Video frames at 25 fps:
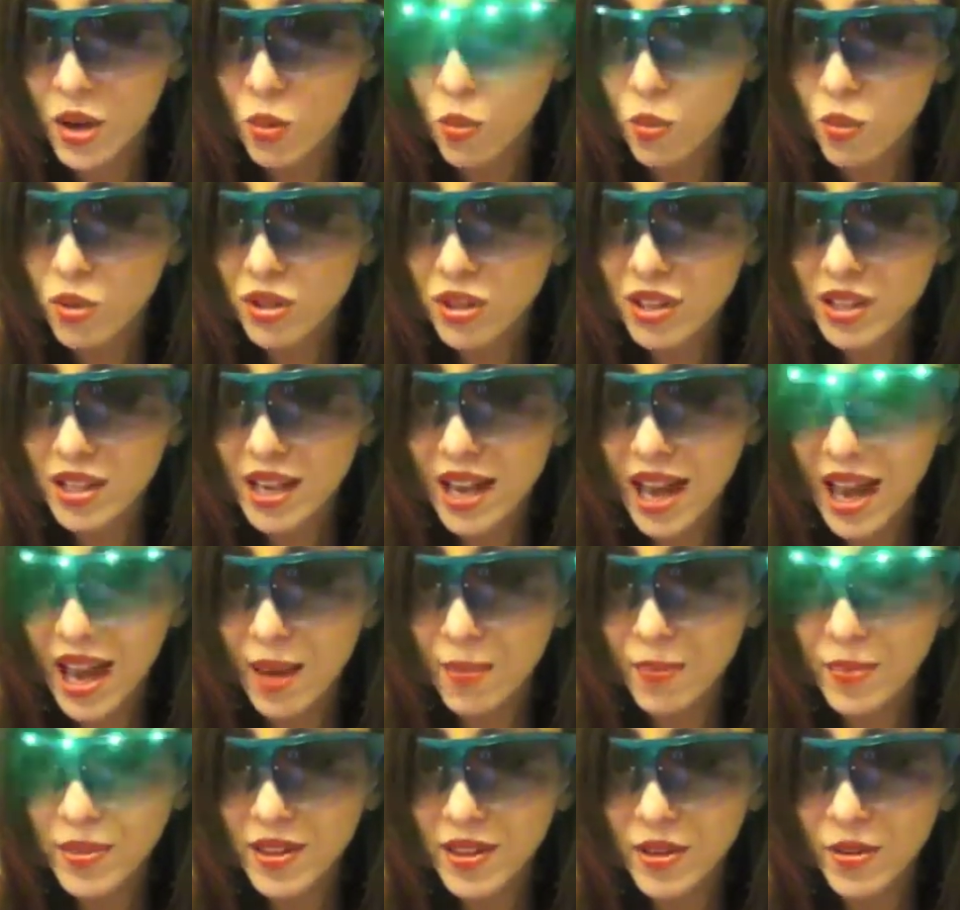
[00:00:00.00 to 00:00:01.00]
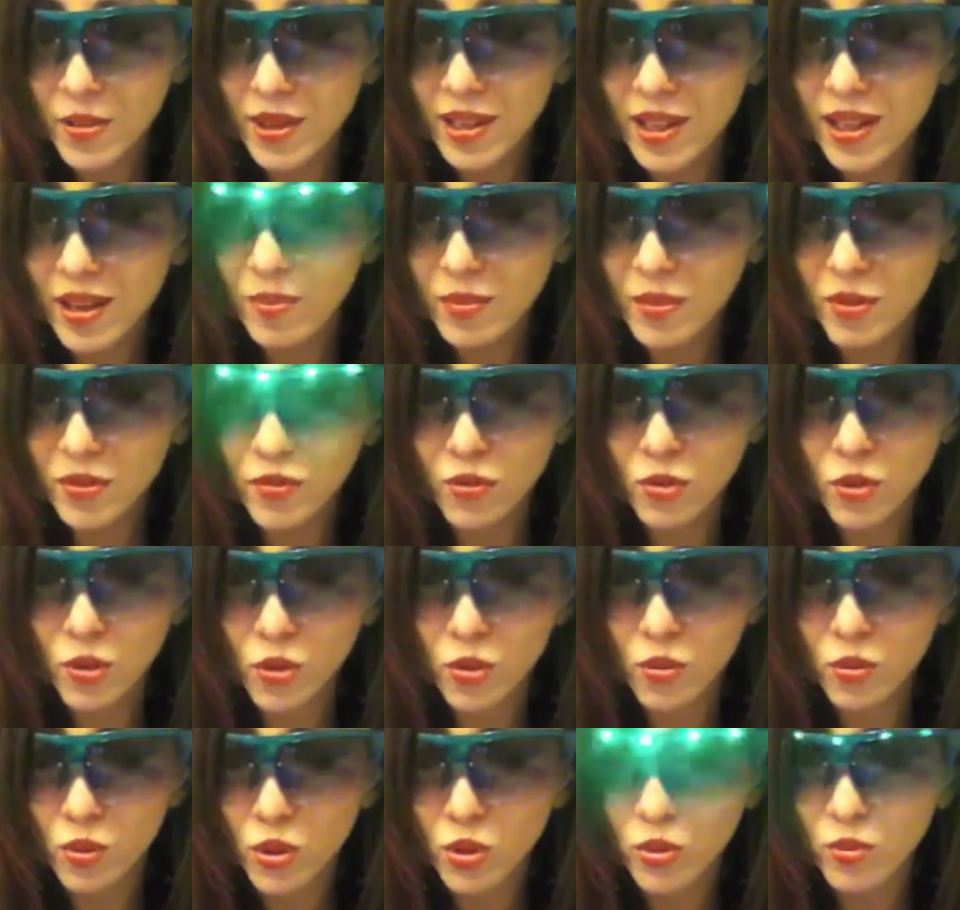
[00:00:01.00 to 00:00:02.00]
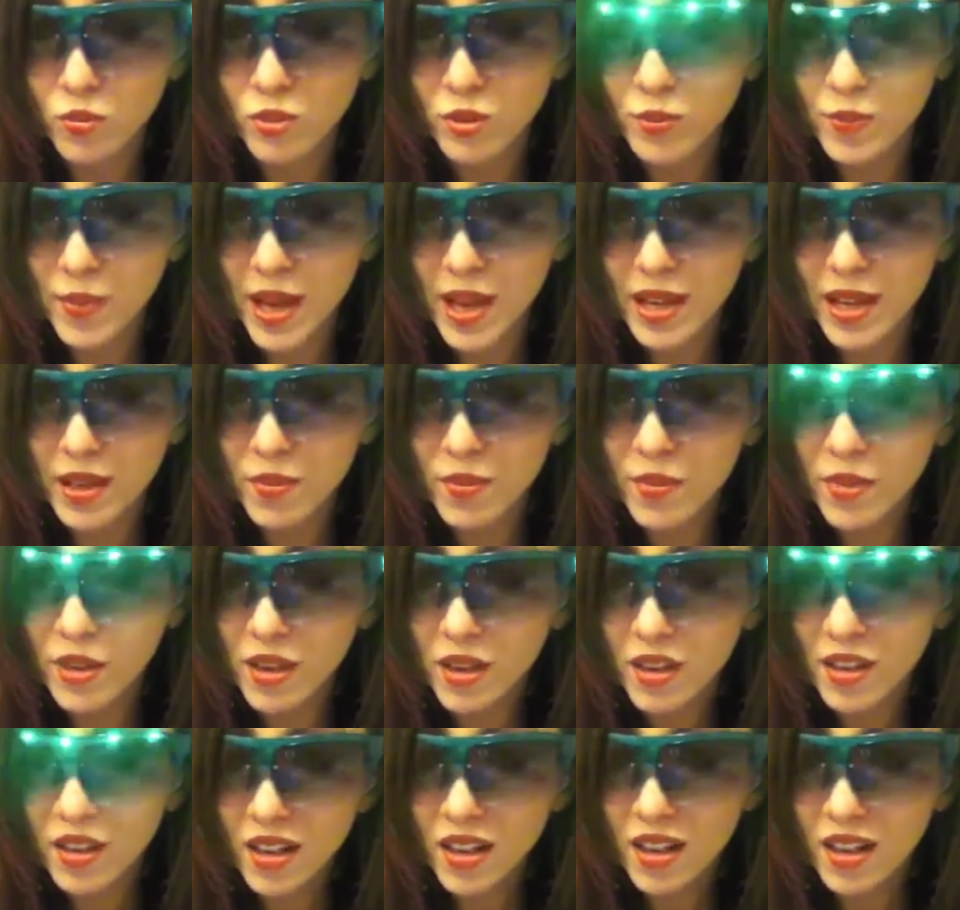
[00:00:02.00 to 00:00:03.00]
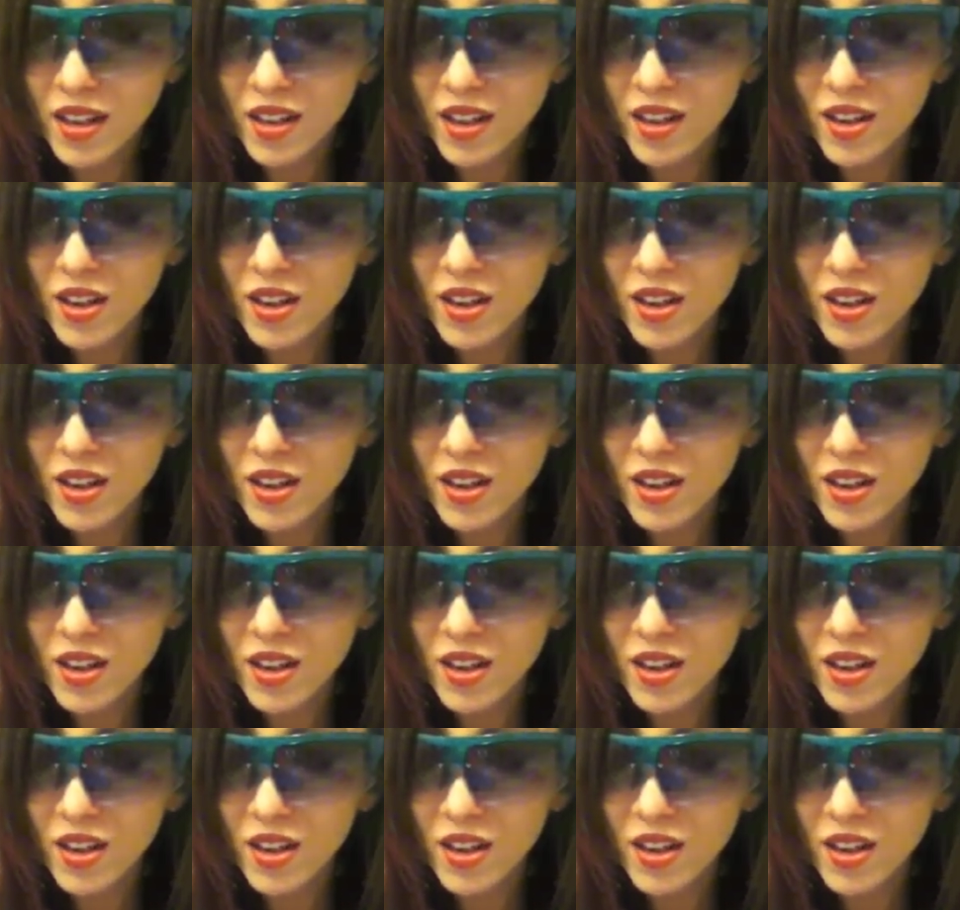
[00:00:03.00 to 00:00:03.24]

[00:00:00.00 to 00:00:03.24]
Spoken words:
Wasn't he happy that we kept a full room spending money?